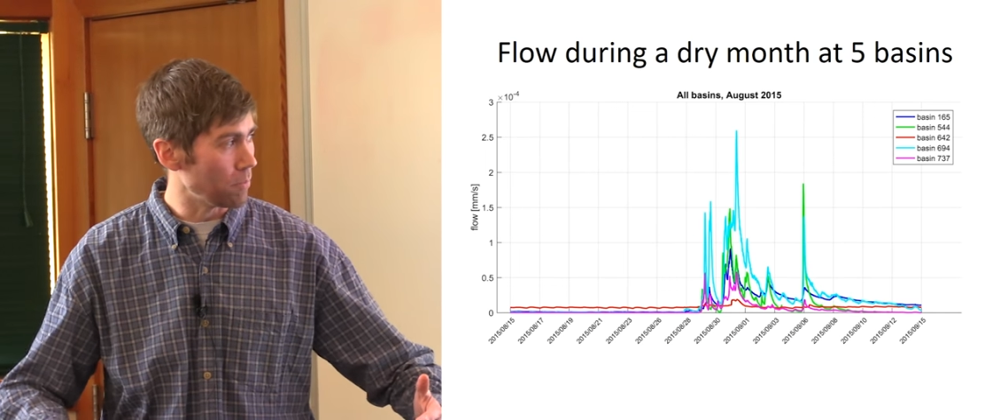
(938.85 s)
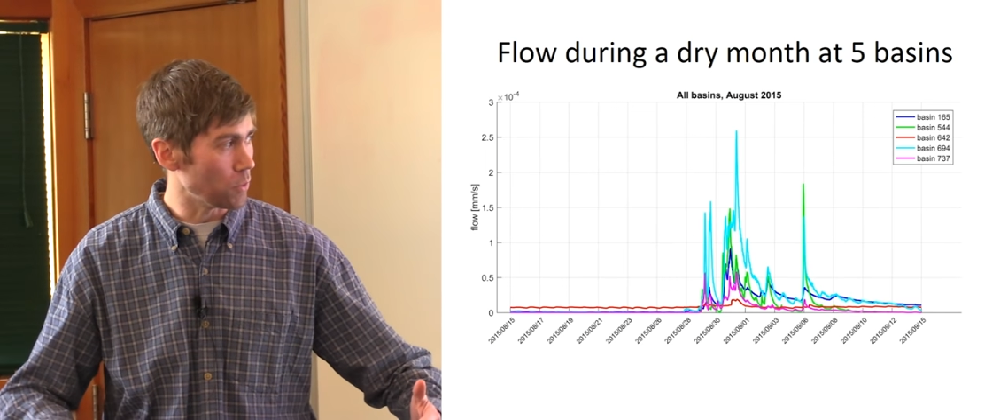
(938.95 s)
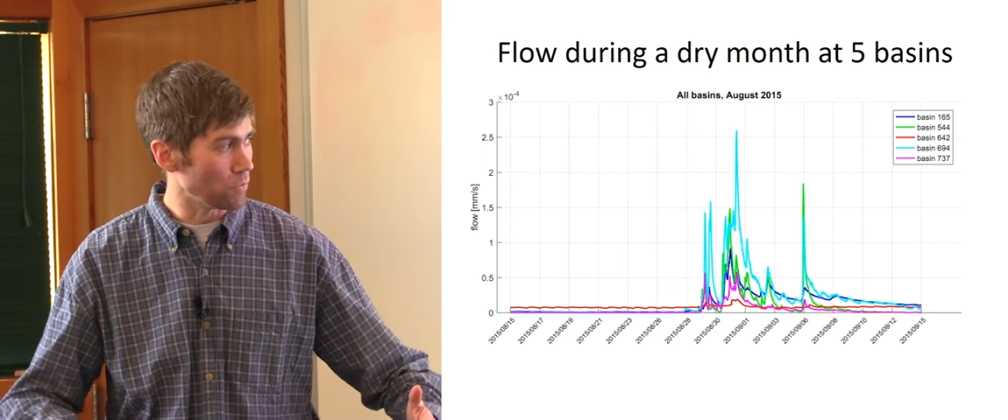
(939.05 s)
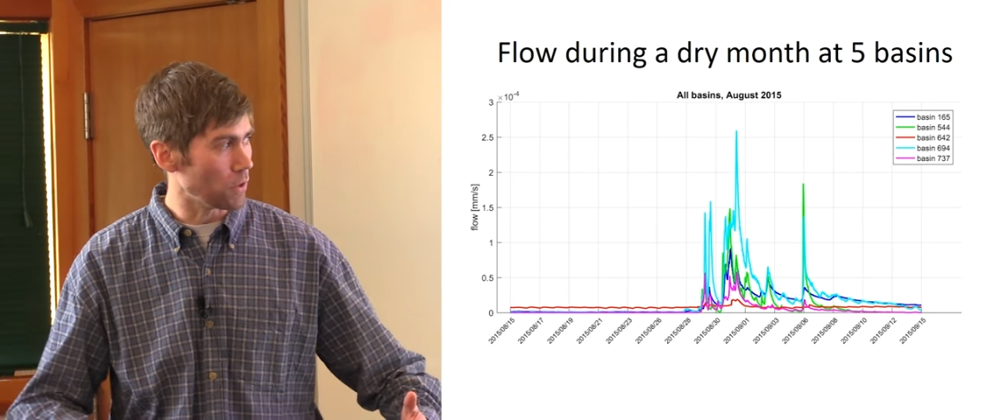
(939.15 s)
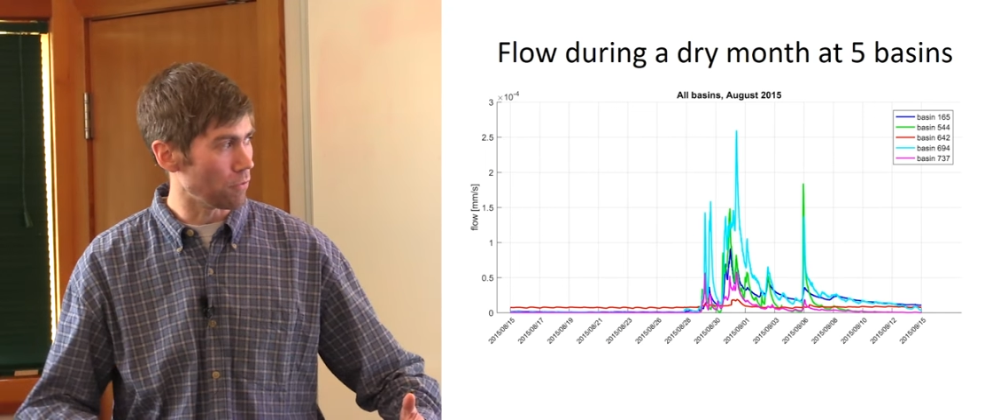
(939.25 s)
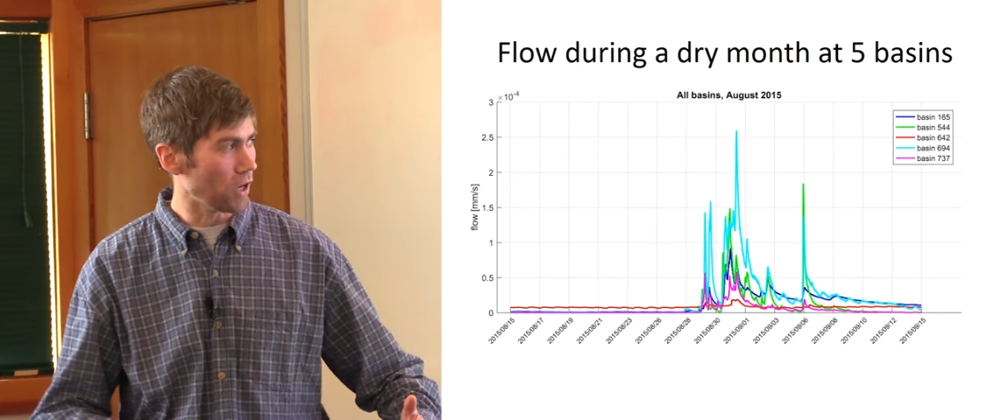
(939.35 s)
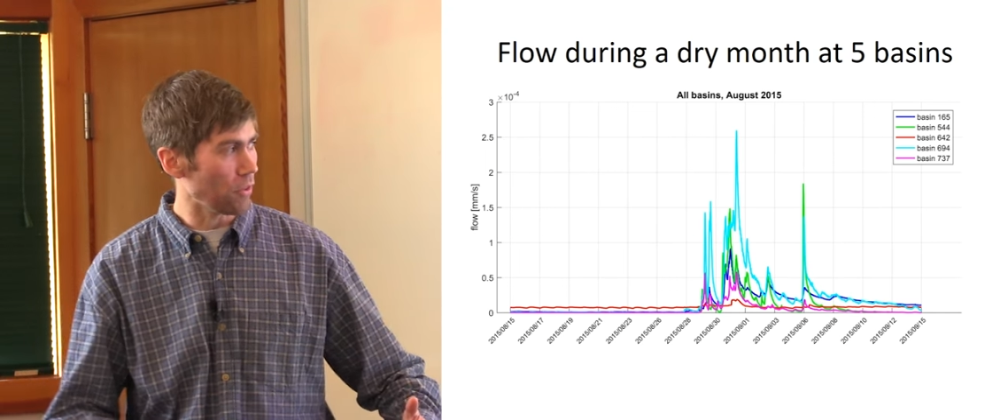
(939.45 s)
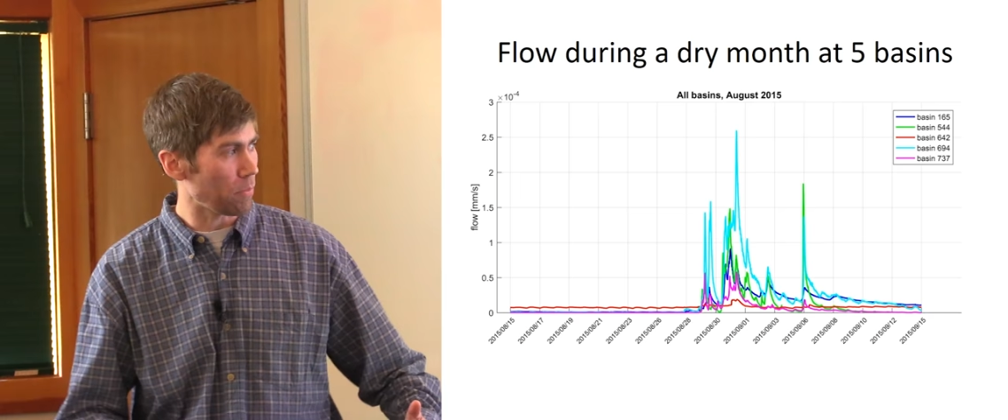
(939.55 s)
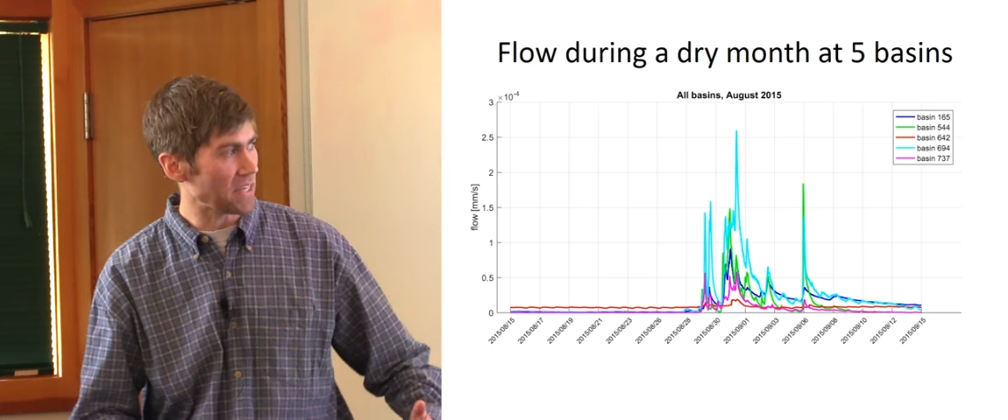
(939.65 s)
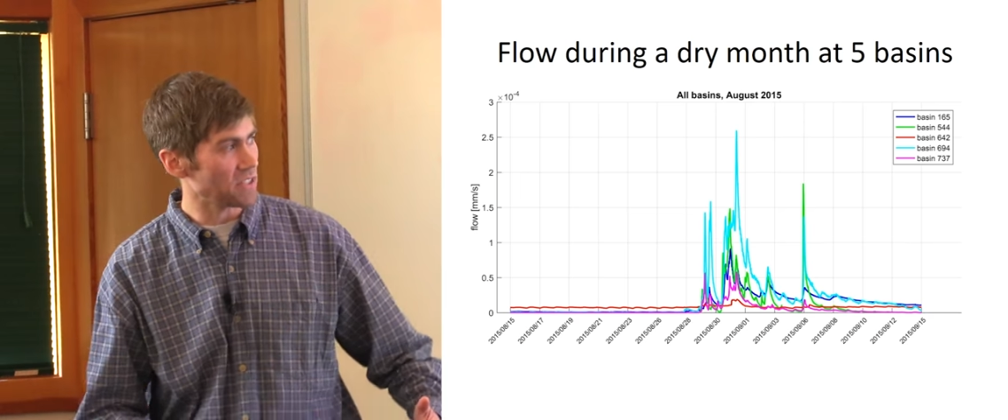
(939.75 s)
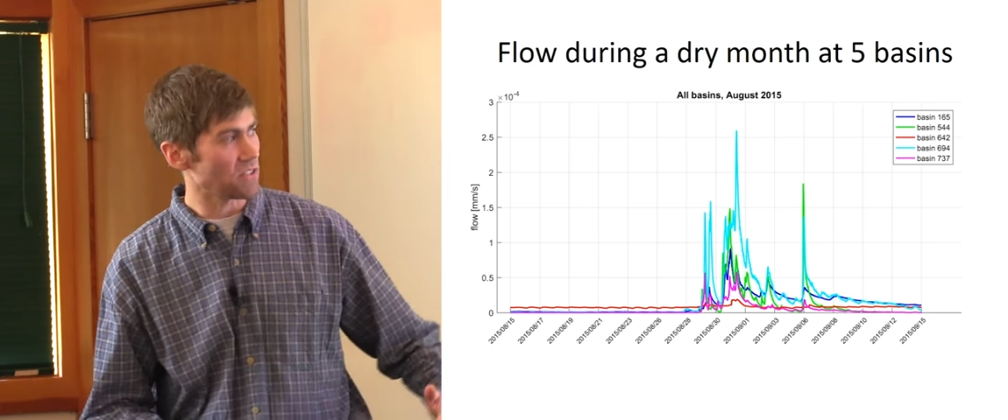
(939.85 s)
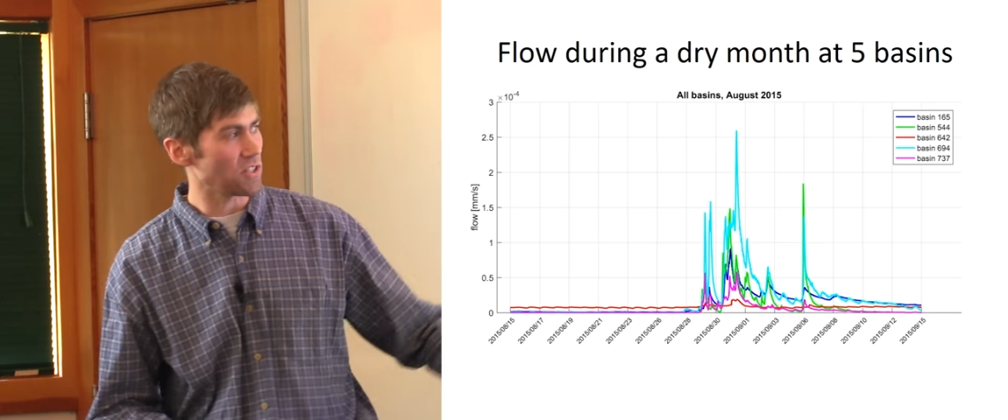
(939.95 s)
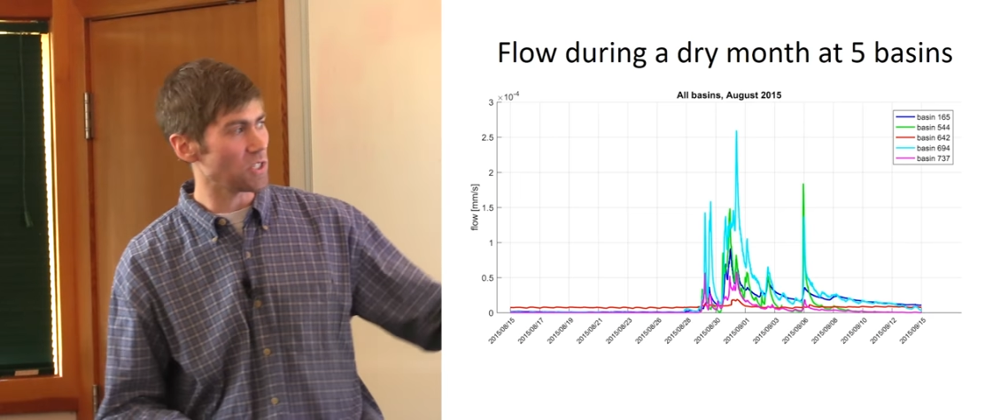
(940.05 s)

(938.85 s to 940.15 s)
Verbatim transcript: that moved over all the basins.